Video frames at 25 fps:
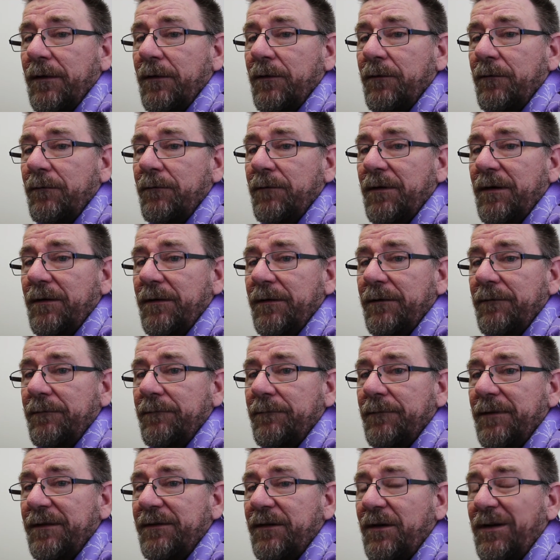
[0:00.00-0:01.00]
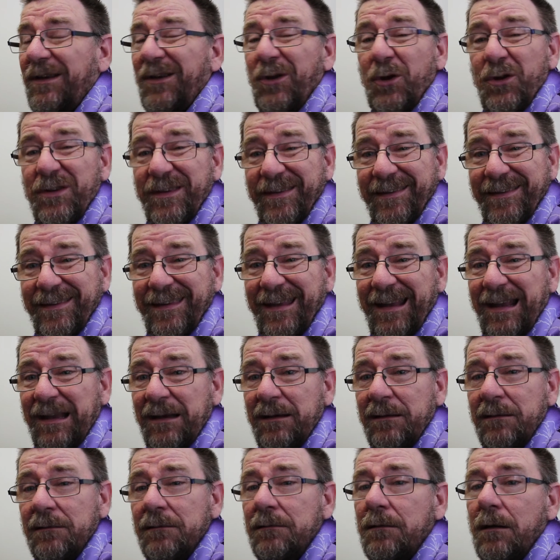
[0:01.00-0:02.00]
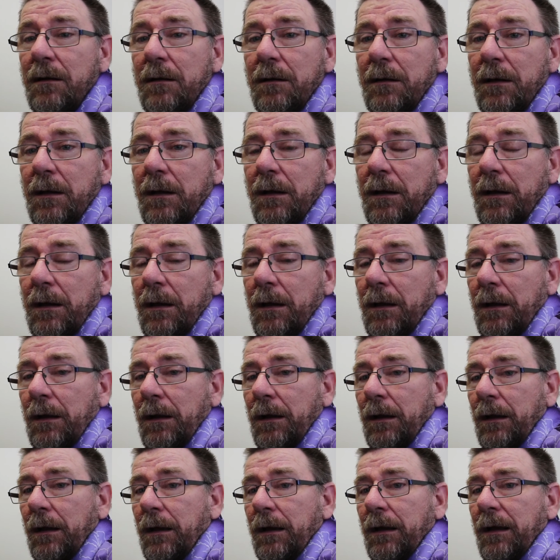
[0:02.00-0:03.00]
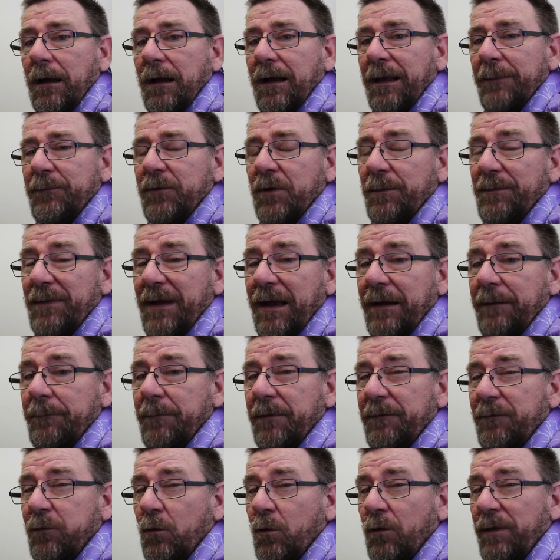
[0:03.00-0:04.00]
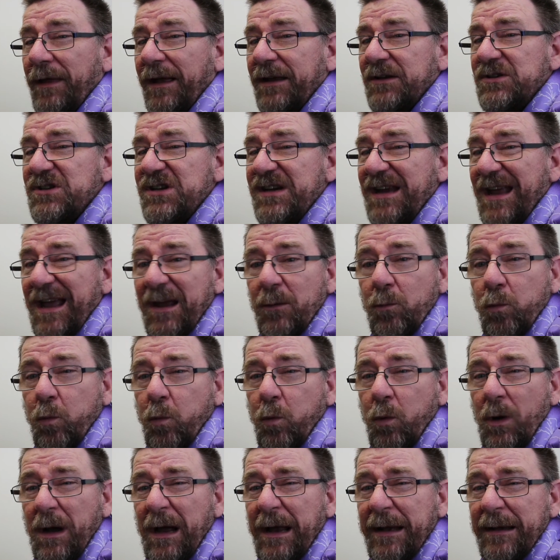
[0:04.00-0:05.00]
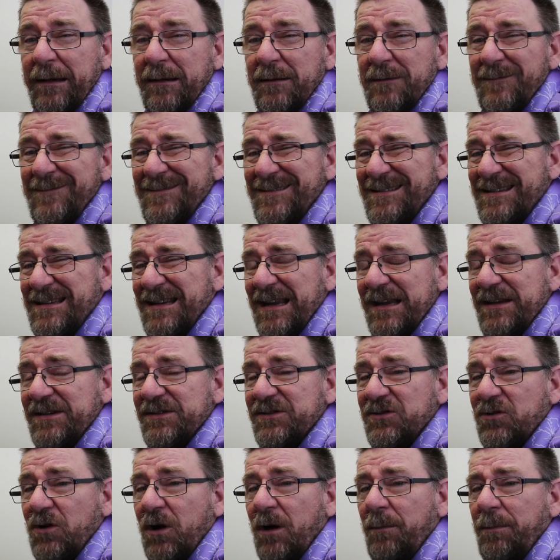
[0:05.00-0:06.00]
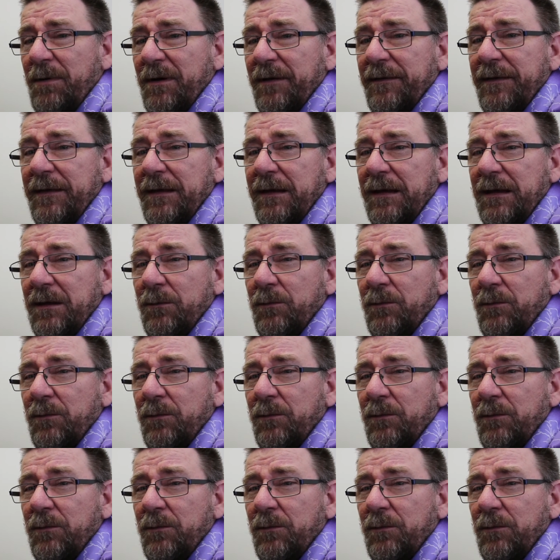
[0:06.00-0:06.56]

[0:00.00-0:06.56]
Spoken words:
It's only her second laptop, and before that she had one desktop. I think it